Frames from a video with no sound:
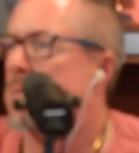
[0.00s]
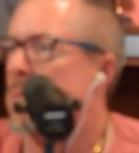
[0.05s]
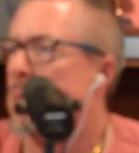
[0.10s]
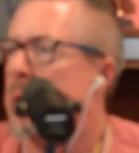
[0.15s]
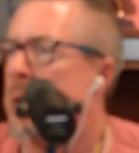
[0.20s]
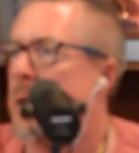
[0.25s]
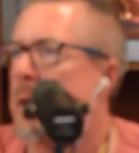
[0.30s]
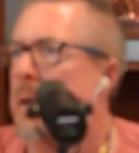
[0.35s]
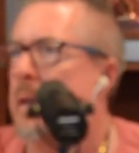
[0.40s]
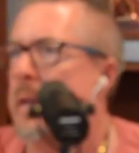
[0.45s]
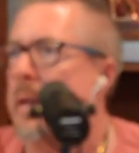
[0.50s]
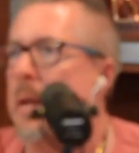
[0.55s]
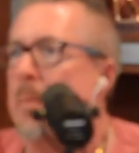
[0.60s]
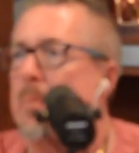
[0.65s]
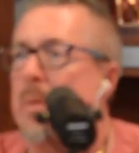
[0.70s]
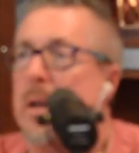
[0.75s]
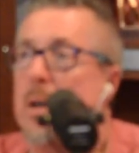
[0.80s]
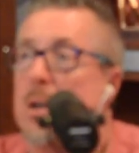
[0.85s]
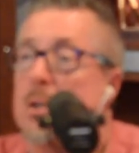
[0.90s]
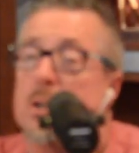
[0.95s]
3, and they
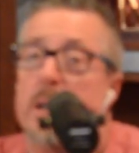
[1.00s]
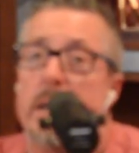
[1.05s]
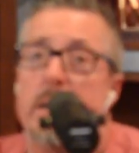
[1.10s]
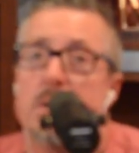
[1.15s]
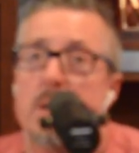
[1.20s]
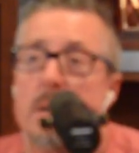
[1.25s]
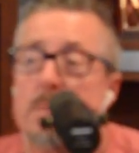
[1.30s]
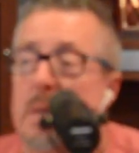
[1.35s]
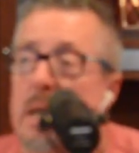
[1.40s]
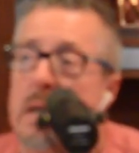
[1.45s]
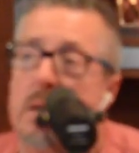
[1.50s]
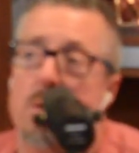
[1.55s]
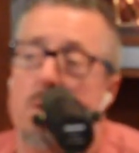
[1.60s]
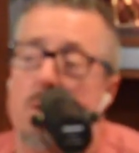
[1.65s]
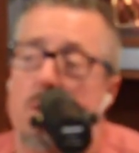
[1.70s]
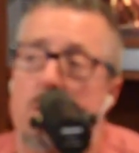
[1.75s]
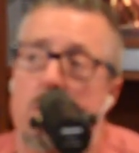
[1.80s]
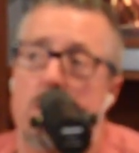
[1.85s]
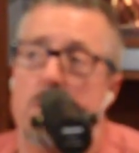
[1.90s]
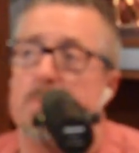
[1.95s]
better change up that
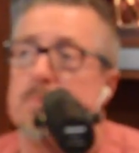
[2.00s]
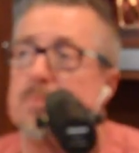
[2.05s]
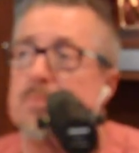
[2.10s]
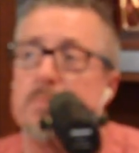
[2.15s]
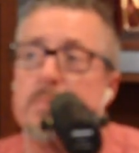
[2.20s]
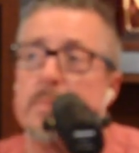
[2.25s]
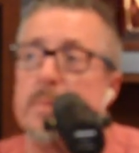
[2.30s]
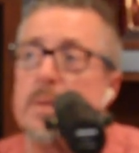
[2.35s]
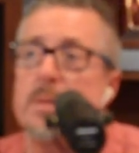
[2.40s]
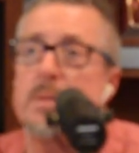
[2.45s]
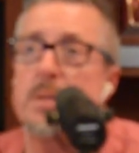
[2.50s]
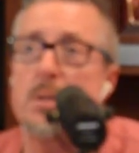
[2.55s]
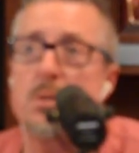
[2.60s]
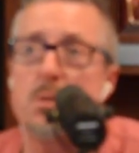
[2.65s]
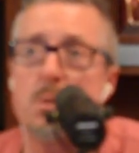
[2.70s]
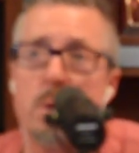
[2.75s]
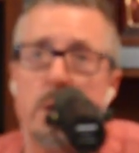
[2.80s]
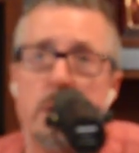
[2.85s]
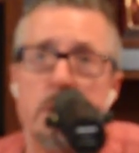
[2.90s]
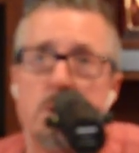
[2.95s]
goal
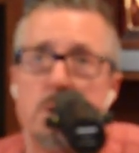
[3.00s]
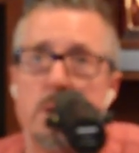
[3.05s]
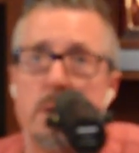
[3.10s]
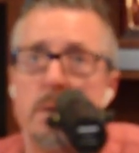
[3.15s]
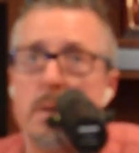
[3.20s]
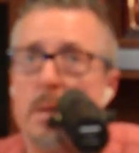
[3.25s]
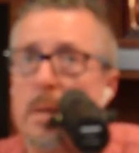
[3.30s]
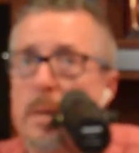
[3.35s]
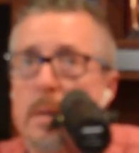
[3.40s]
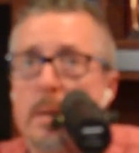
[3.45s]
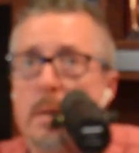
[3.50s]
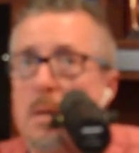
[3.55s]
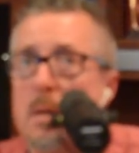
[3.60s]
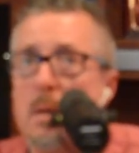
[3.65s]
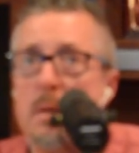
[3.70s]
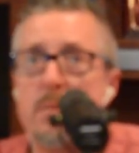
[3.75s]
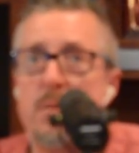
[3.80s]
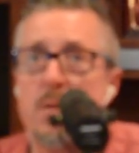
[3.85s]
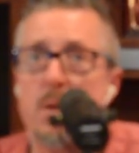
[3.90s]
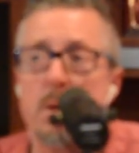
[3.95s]
situation
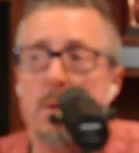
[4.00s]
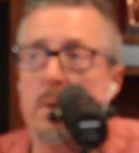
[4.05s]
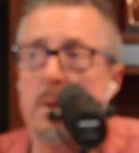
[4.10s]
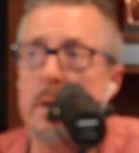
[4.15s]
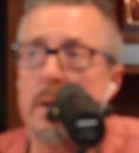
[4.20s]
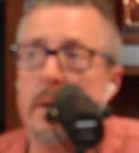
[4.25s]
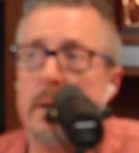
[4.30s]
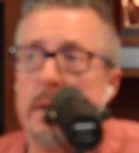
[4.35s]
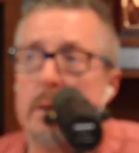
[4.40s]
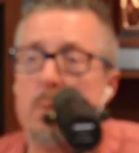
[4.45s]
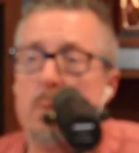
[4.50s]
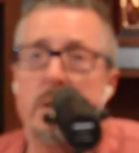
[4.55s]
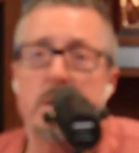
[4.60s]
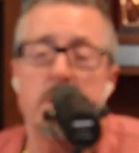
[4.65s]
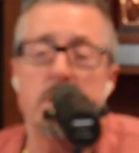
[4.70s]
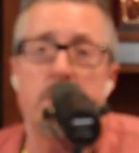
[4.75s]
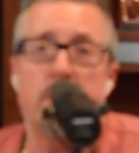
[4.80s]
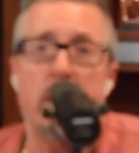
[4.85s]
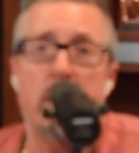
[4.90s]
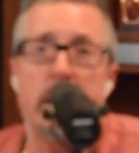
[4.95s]
for, what is
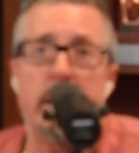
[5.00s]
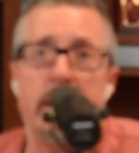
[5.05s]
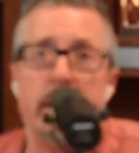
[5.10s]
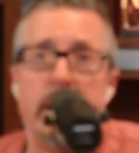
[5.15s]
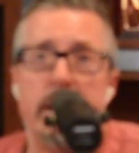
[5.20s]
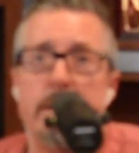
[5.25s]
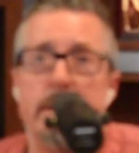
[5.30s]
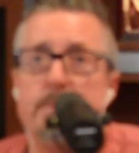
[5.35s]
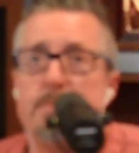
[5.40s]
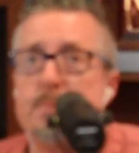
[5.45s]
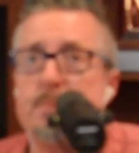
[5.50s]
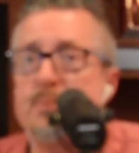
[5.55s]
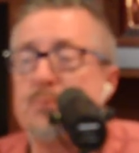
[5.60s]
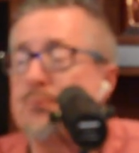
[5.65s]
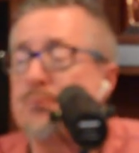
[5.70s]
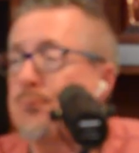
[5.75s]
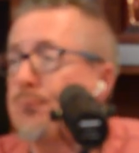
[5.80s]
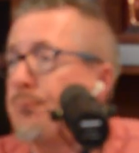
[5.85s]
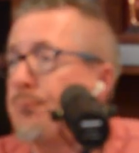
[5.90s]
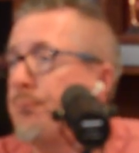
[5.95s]
it, Friday night?
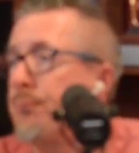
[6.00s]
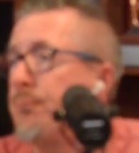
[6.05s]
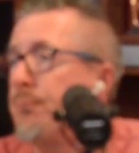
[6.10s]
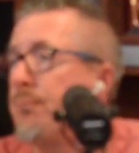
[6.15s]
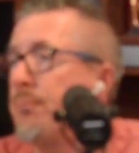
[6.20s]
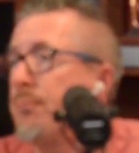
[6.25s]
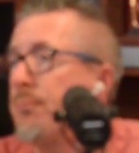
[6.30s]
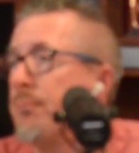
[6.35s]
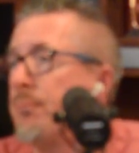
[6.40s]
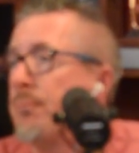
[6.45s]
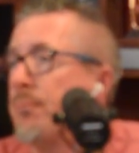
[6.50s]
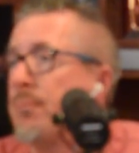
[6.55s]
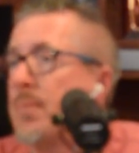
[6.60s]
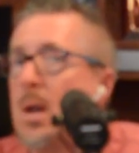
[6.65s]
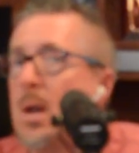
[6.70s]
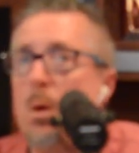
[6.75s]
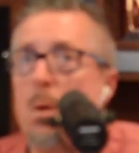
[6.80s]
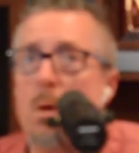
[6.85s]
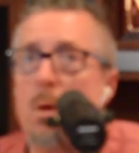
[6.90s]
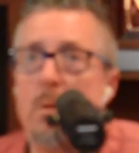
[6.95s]

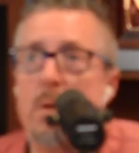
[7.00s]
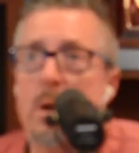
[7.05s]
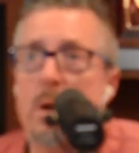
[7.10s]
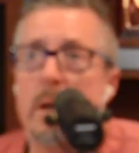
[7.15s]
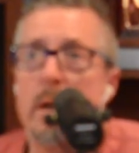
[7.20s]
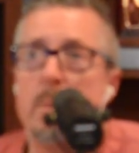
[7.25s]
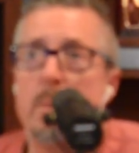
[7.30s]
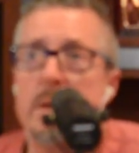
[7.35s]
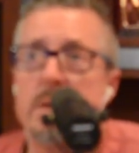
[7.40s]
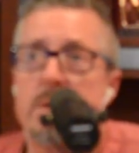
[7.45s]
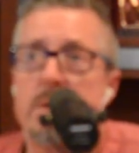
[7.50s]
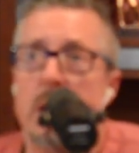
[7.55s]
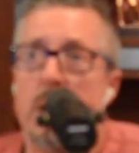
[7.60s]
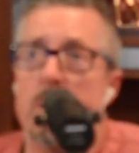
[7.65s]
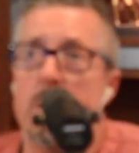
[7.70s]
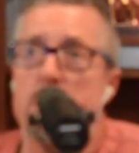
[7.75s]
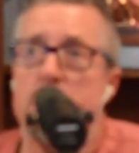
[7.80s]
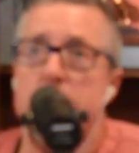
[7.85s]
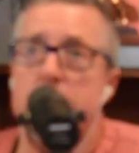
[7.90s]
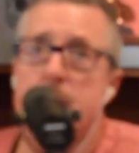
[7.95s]
Or they're going to be
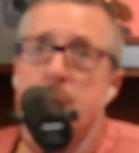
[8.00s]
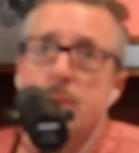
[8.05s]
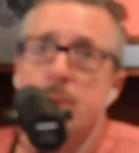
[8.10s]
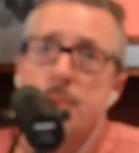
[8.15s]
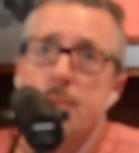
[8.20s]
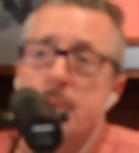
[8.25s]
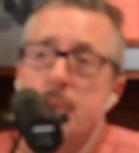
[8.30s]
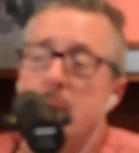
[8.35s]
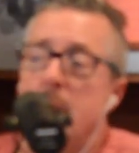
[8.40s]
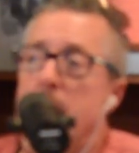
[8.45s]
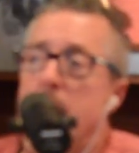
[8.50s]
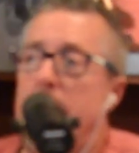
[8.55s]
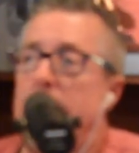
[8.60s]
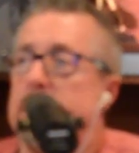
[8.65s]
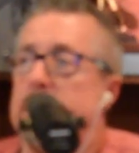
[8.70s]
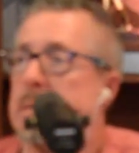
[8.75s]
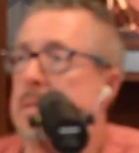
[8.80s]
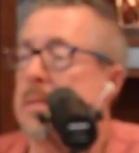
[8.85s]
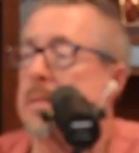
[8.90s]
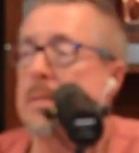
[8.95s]
toast.
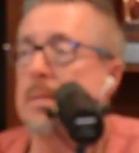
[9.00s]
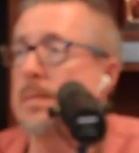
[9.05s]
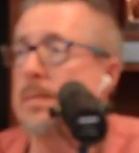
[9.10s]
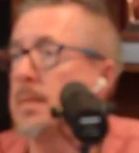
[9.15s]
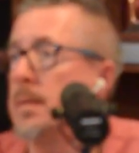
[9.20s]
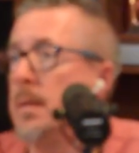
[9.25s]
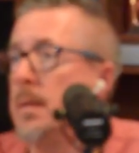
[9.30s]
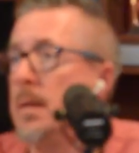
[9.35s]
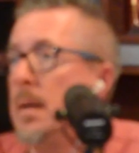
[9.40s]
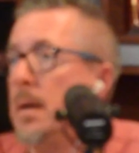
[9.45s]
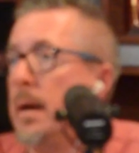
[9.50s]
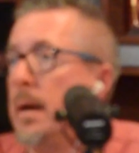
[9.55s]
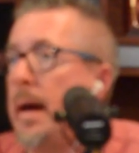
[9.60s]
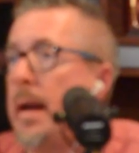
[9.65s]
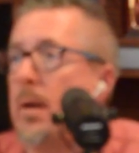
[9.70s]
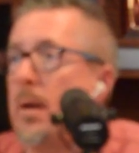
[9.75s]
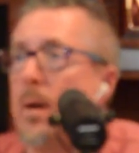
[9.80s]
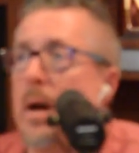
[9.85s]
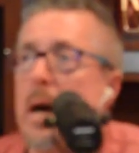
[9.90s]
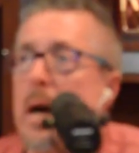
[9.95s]
I
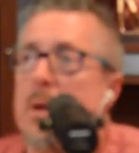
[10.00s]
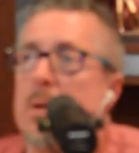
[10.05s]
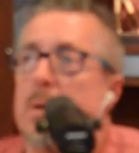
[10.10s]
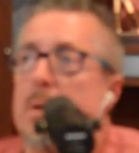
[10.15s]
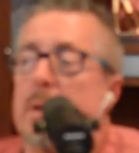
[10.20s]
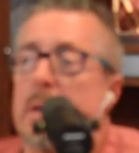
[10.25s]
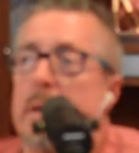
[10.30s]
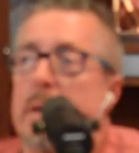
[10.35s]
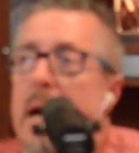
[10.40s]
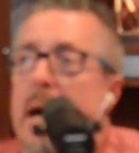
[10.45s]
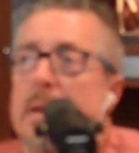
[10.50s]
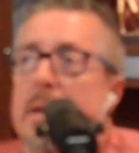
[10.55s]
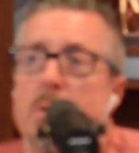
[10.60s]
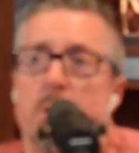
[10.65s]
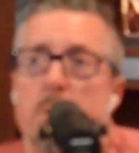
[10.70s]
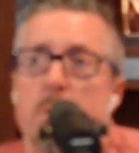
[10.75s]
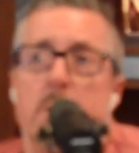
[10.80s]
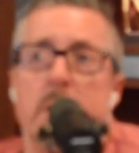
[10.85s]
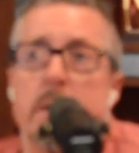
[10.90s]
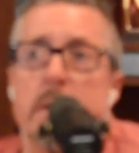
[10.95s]
don't know how you can not
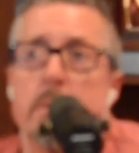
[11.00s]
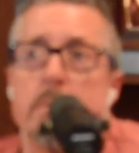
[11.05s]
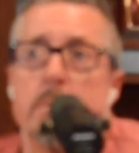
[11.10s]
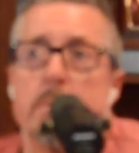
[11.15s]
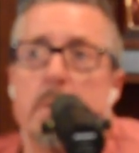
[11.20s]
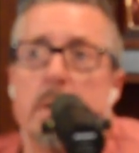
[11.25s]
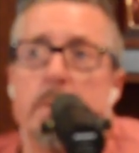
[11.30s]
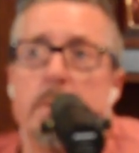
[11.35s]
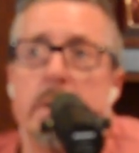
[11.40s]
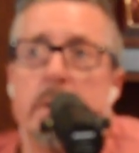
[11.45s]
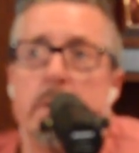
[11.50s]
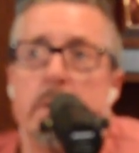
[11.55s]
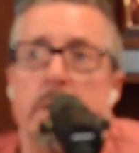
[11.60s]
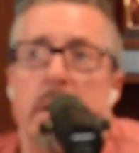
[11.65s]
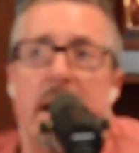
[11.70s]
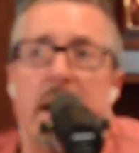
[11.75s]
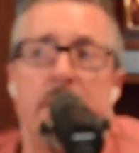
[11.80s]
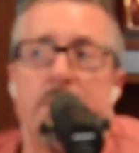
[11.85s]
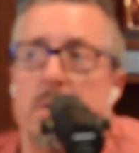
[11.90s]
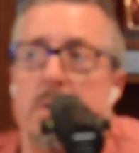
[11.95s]
do it. I mean, you
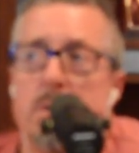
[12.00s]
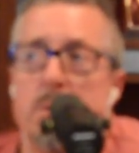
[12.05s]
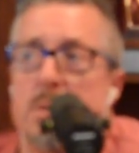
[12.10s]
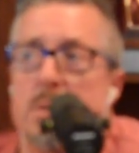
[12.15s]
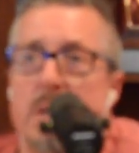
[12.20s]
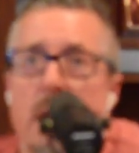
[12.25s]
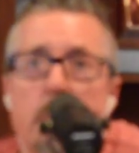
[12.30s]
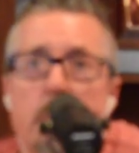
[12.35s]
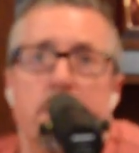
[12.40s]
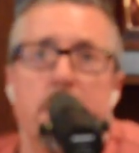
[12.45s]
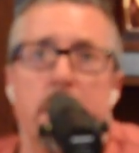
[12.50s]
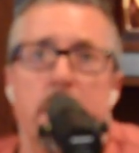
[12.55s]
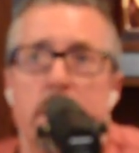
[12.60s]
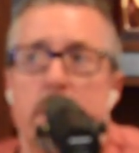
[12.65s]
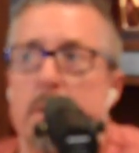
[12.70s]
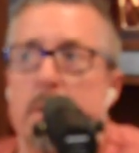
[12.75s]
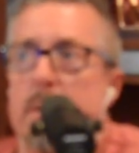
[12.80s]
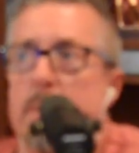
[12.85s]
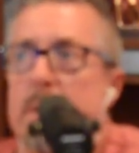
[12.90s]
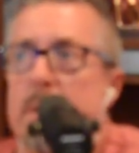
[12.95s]
have to do something.
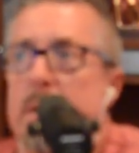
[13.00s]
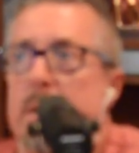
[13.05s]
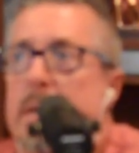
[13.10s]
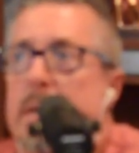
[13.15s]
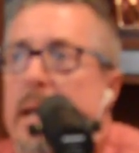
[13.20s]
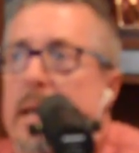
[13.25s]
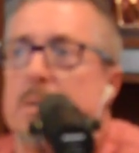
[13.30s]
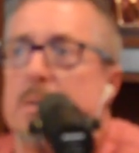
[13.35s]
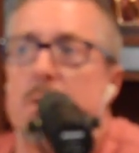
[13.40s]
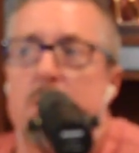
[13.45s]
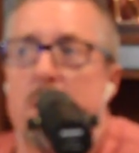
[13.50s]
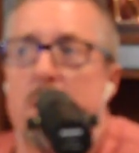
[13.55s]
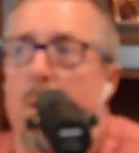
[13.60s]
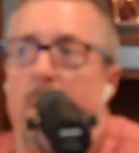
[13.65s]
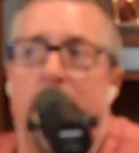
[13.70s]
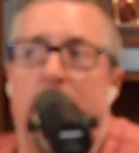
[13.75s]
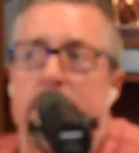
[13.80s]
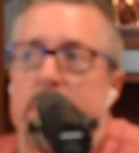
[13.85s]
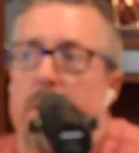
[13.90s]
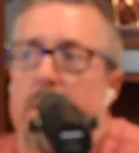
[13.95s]
I mean, you can't just go
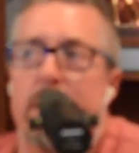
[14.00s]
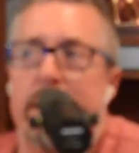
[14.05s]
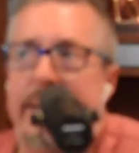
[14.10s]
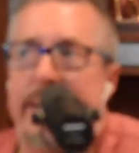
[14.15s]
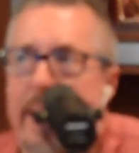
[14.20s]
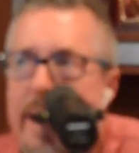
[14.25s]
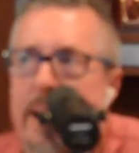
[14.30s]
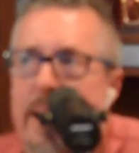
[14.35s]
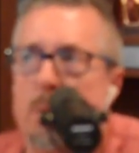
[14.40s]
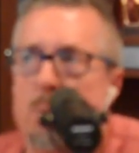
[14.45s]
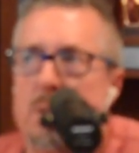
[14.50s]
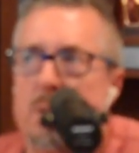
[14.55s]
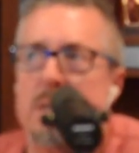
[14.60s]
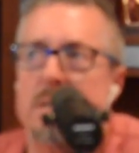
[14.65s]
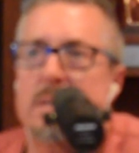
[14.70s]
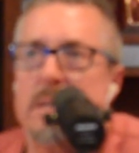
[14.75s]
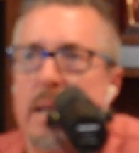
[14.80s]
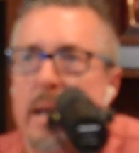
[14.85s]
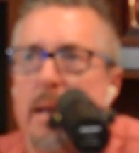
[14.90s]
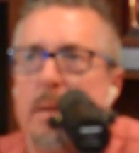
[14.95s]
out there again with the
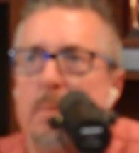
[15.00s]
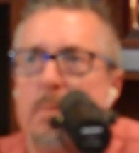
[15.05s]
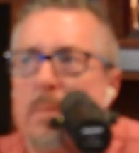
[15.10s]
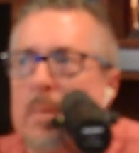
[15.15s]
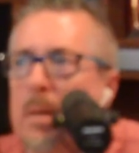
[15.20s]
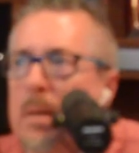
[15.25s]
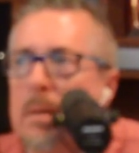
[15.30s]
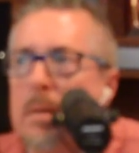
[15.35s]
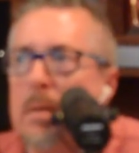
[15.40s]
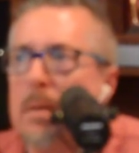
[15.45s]
same